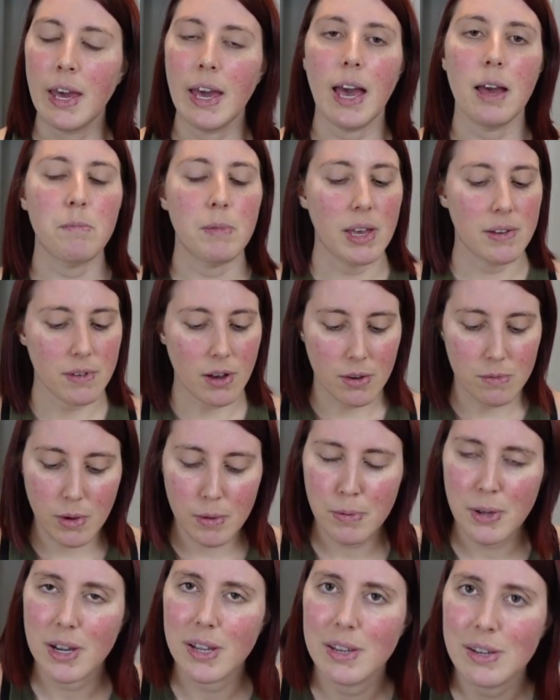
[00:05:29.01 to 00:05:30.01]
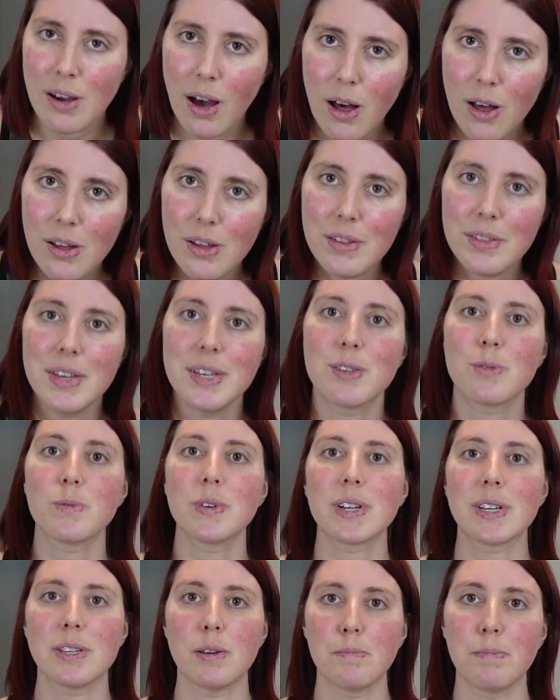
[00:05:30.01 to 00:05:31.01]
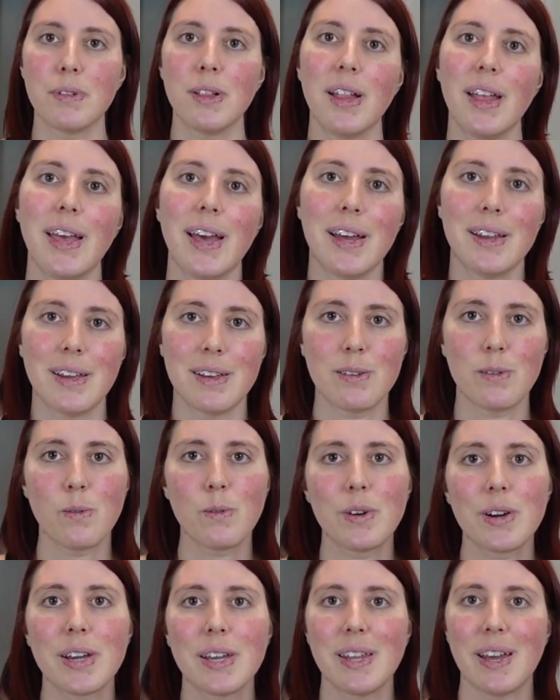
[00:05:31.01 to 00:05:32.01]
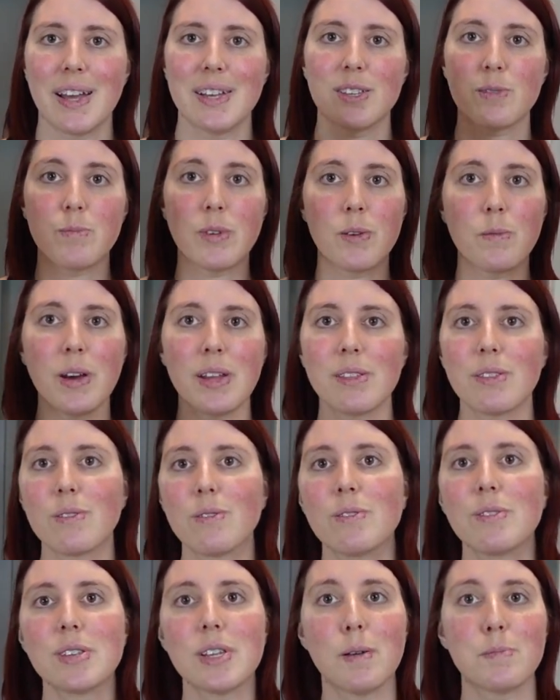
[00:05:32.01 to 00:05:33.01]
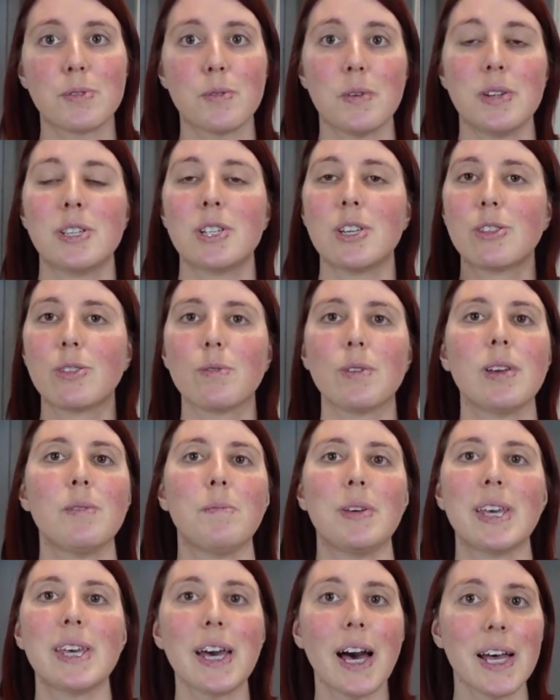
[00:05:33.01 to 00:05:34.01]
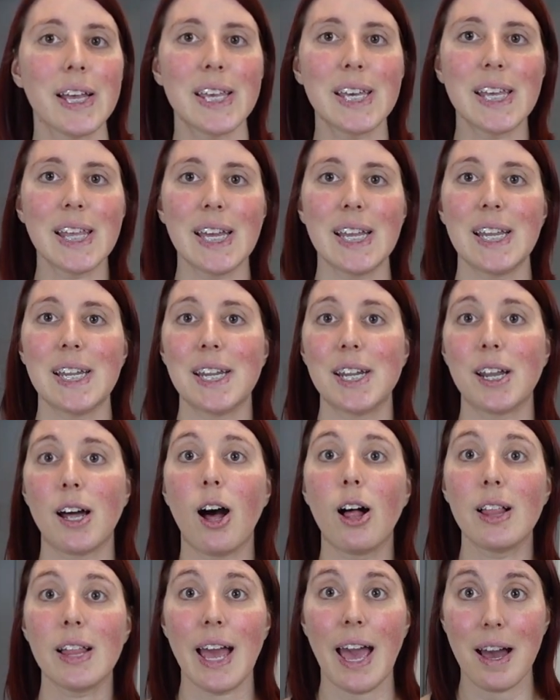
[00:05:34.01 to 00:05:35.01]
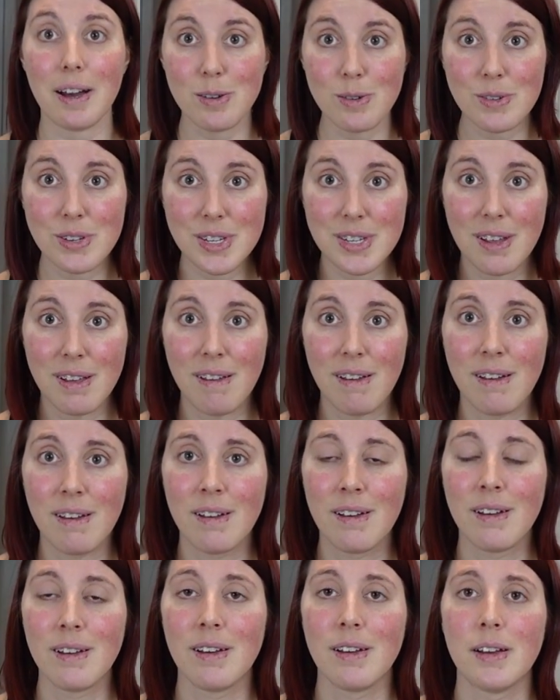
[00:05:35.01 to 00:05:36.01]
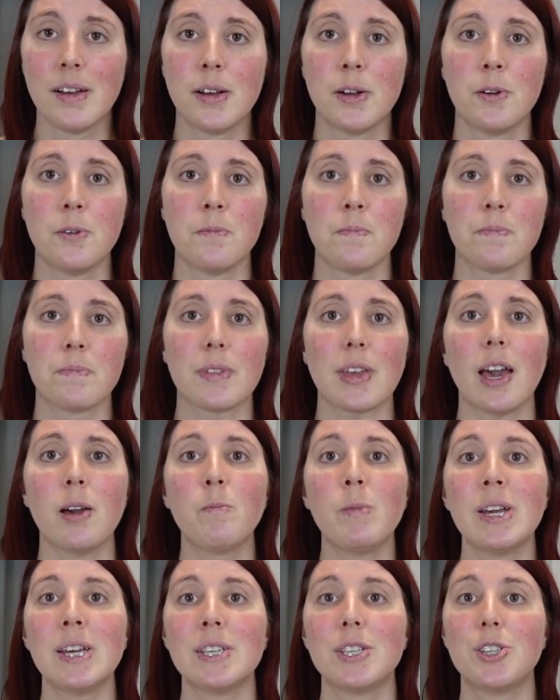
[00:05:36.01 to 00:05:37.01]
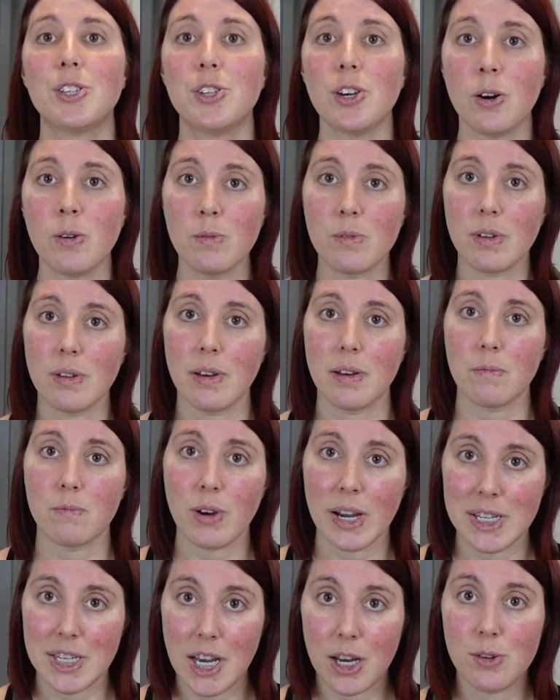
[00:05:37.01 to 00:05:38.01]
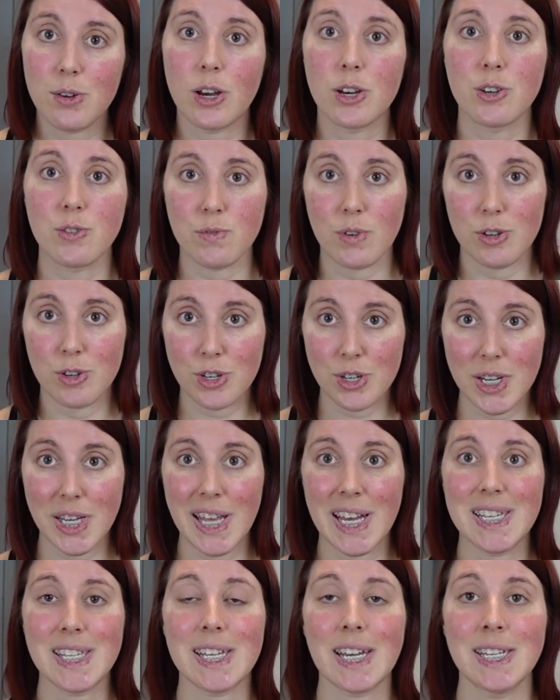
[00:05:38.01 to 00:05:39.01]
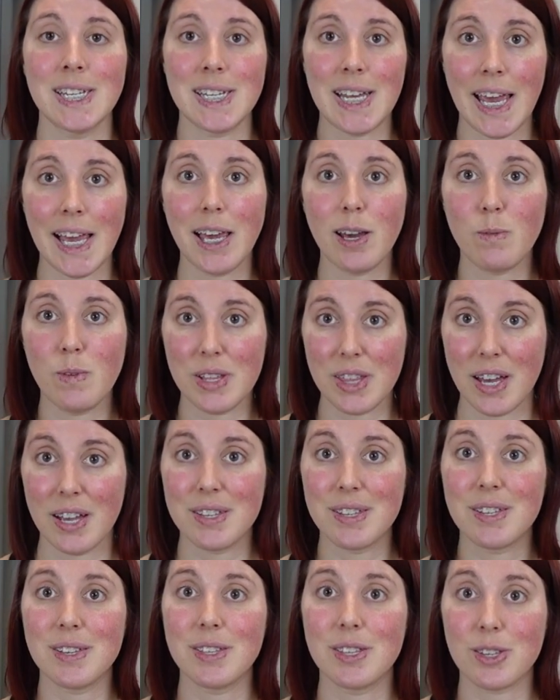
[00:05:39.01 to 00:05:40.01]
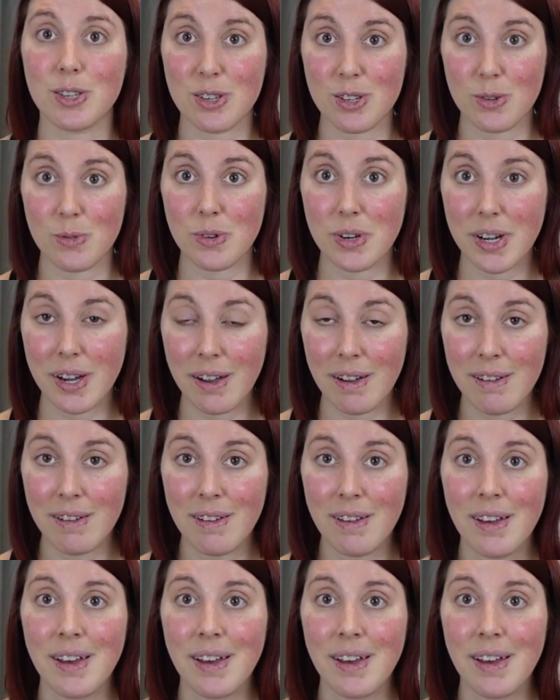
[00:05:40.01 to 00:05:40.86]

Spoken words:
and we put in all this work to plan and organize, and we went through steps 1 to 3 and we calculated it all out, and we don't write down a grocery list and take it with us to the store,